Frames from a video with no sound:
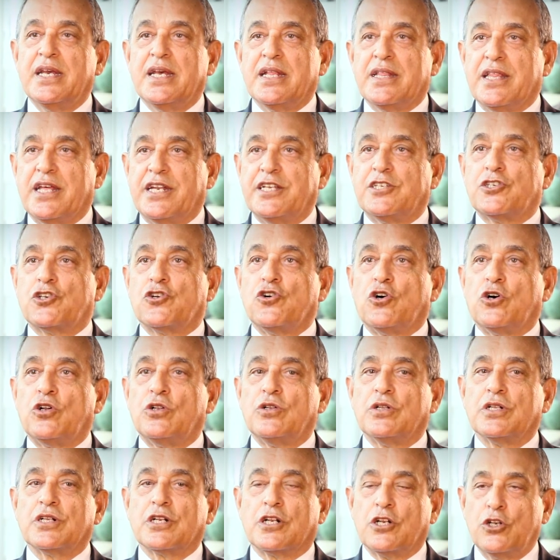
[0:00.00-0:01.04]
that is
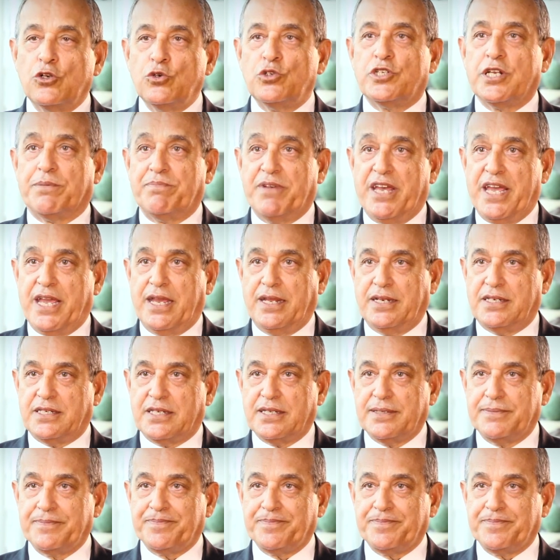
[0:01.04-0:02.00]
called glutamate.